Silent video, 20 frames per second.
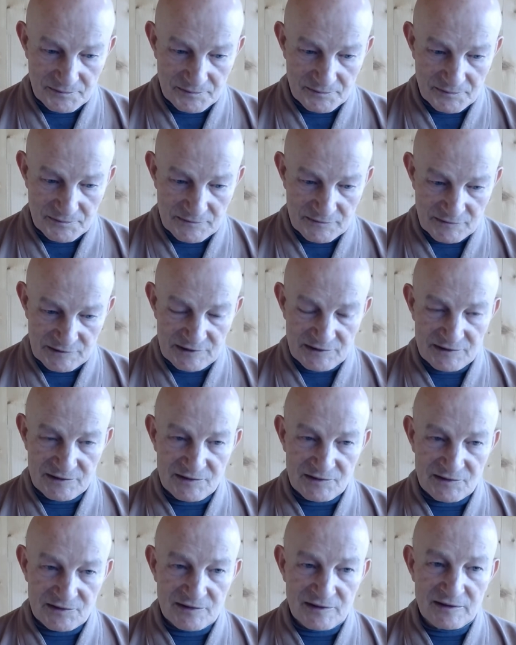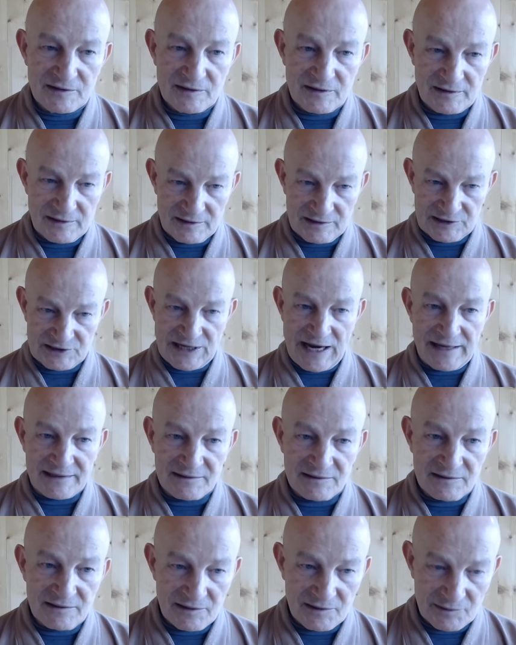which is
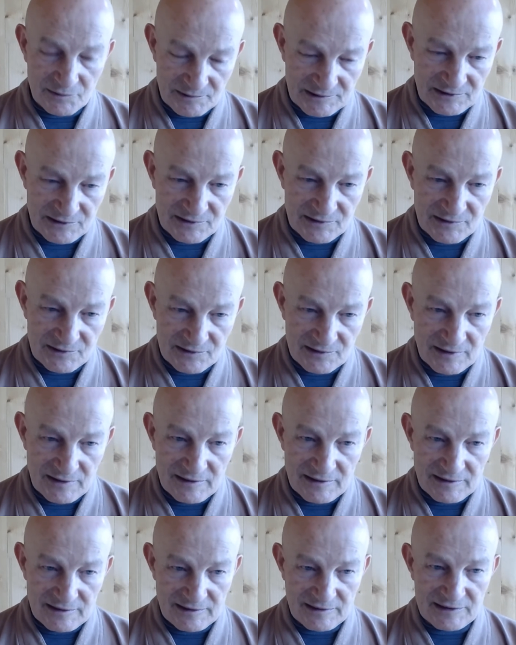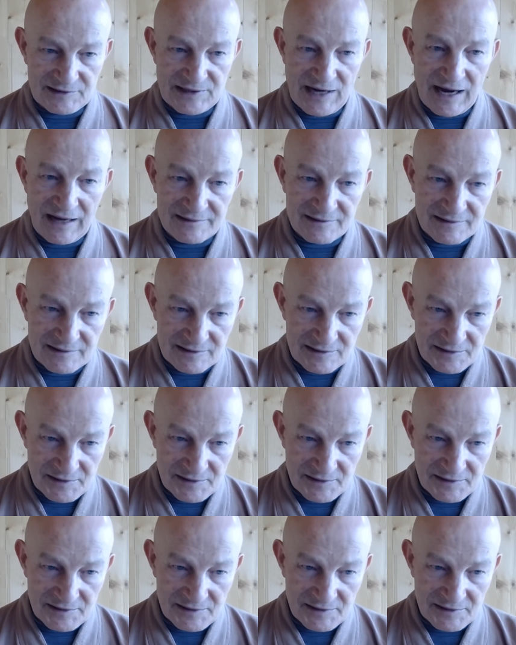Zen, which is Kshanti,